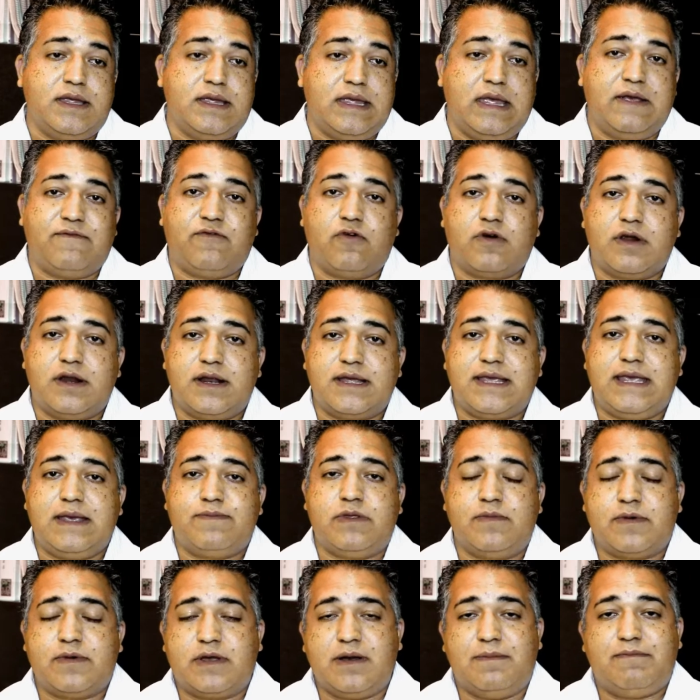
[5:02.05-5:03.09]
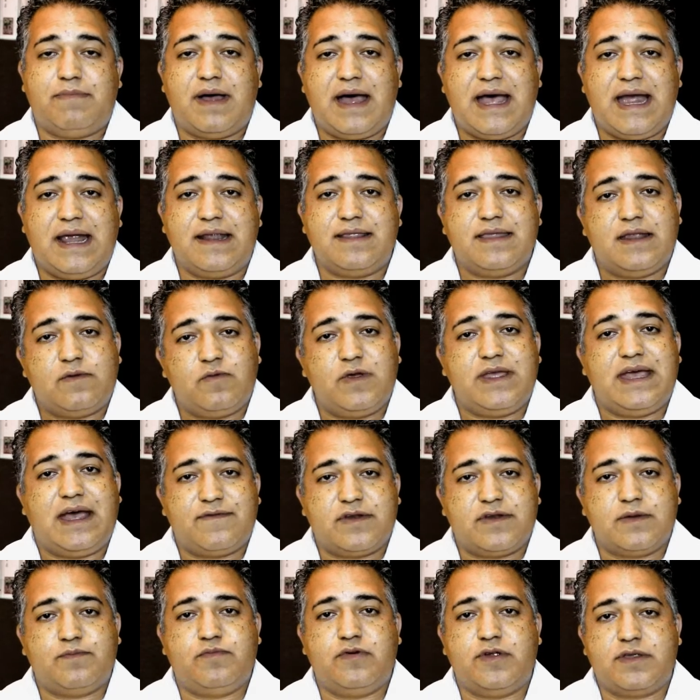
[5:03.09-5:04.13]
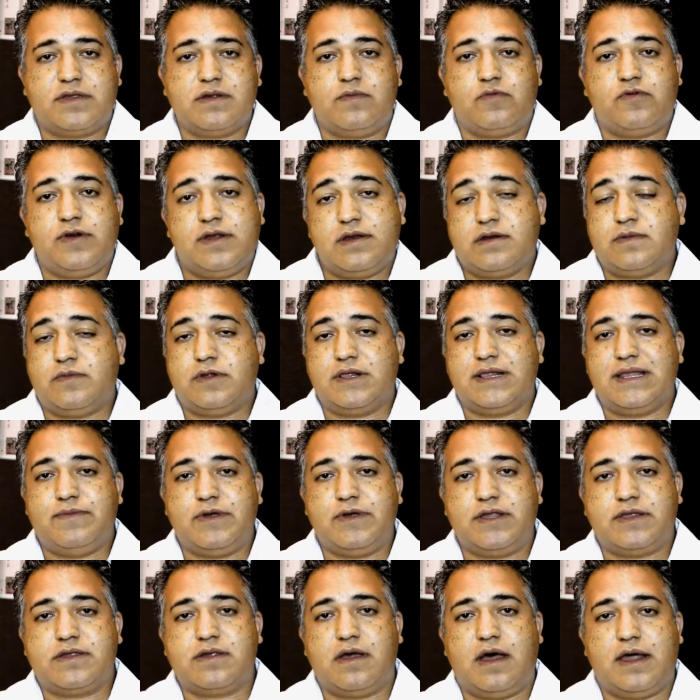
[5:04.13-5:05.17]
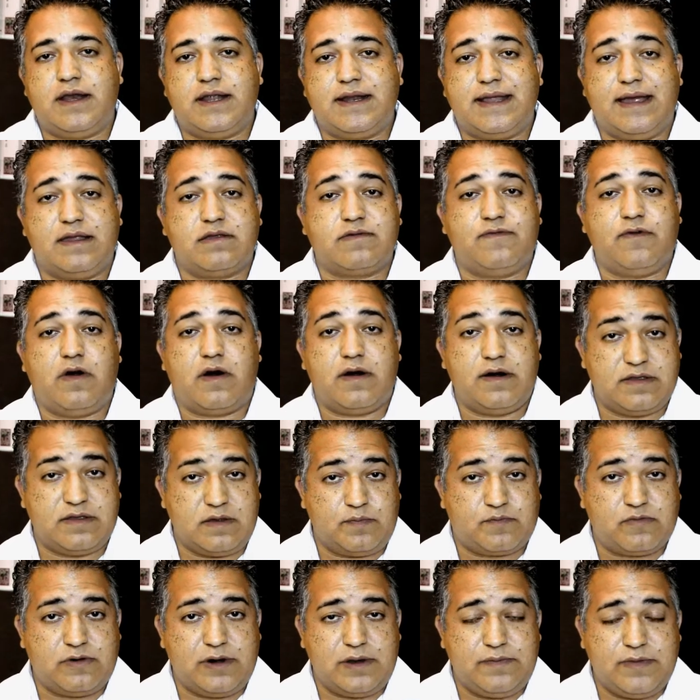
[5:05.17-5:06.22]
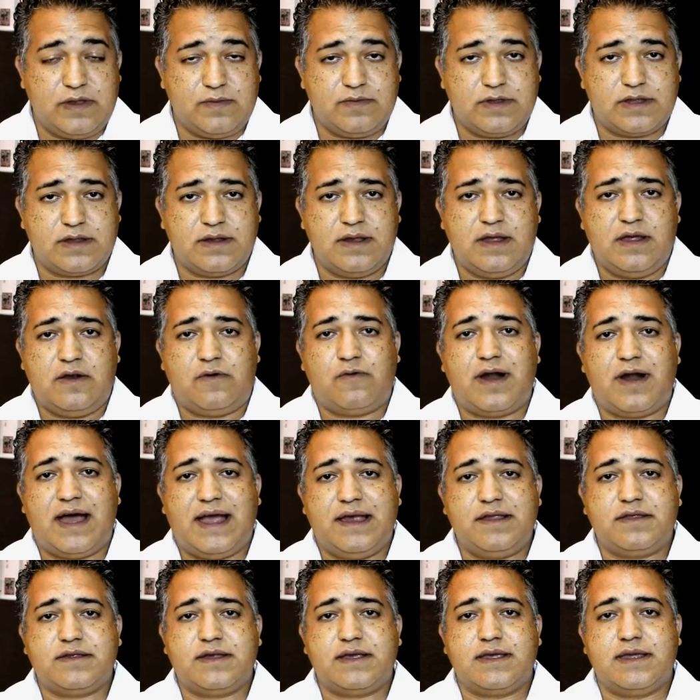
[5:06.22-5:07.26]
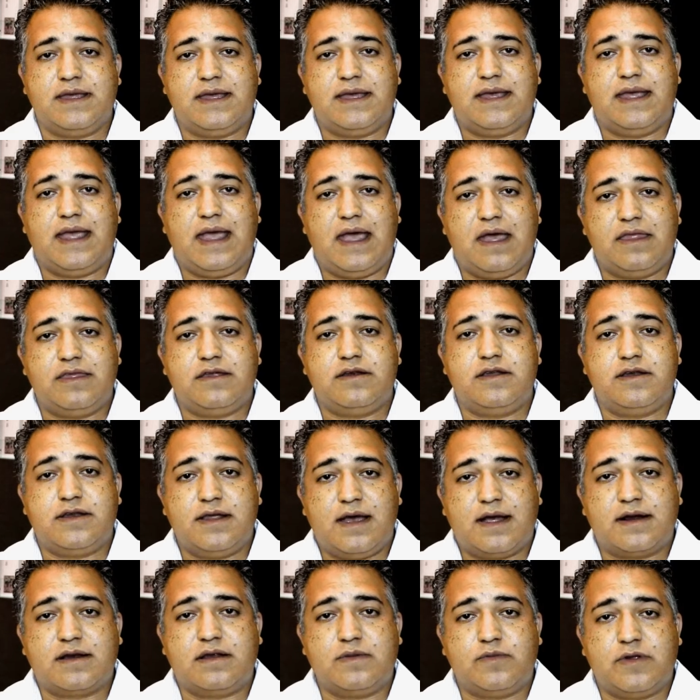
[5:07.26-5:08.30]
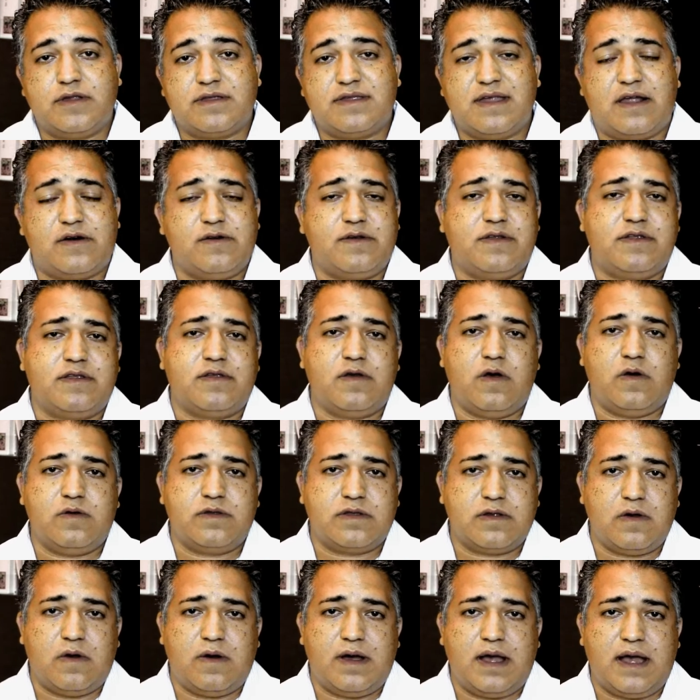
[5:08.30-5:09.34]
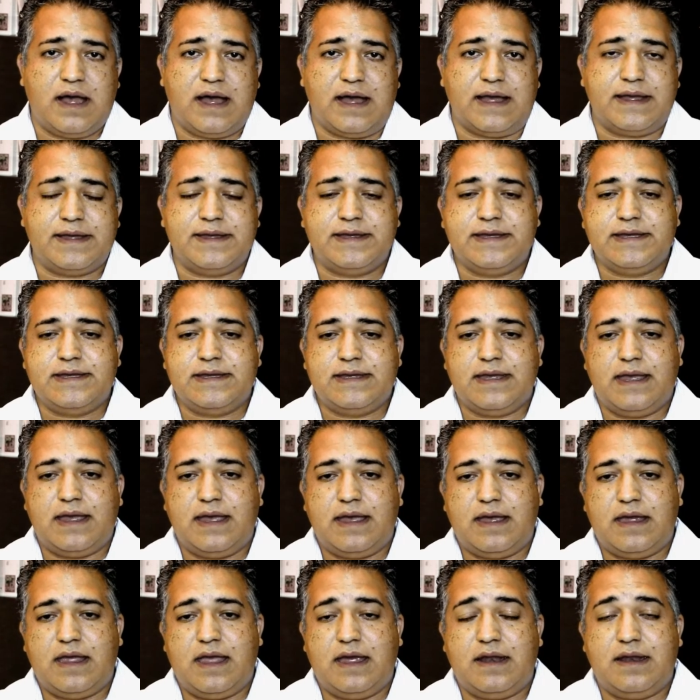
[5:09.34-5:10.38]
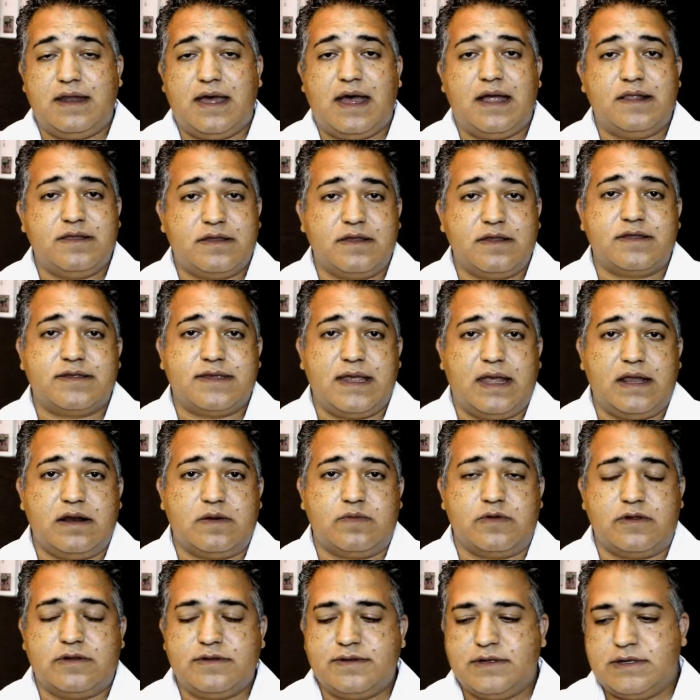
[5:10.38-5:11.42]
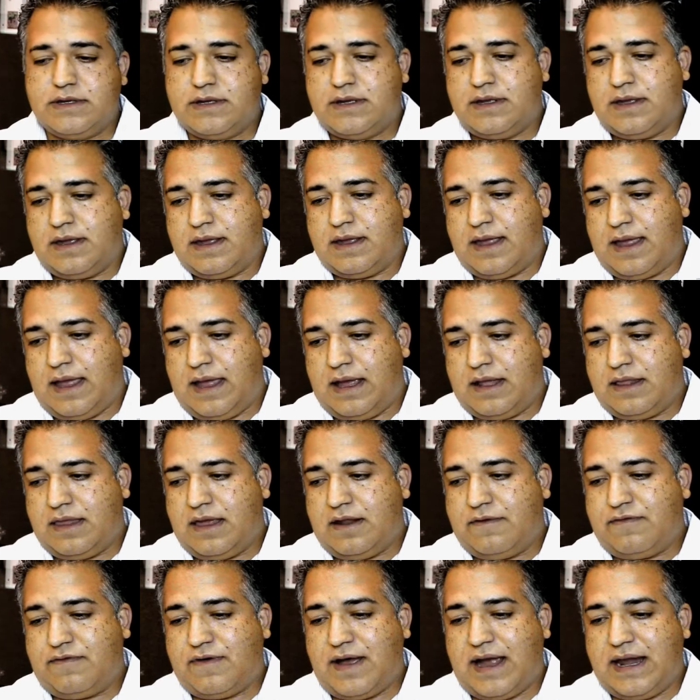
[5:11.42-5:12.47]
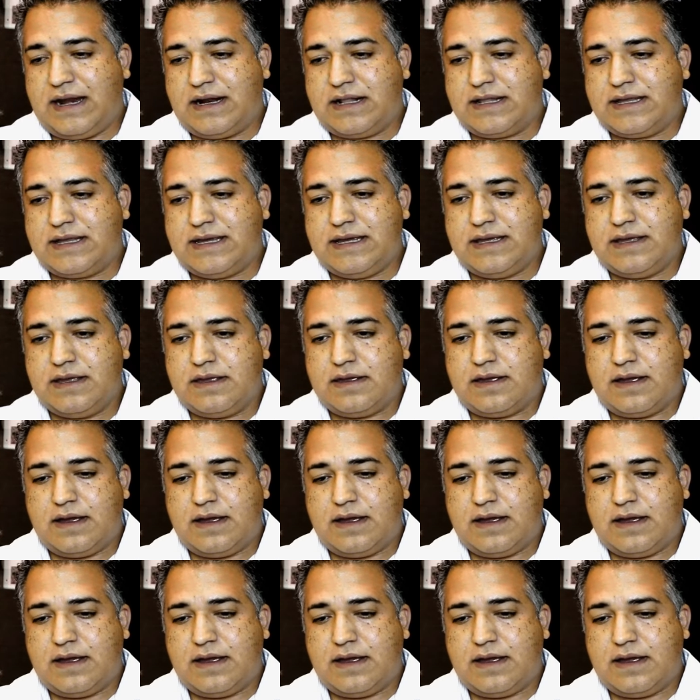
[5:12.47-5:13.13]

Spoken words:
If we're going to keep them combined, then we have to put some reasonable limits on it as far as the premiums rising and the deductibles that are so high and non-sustainable. And then finally,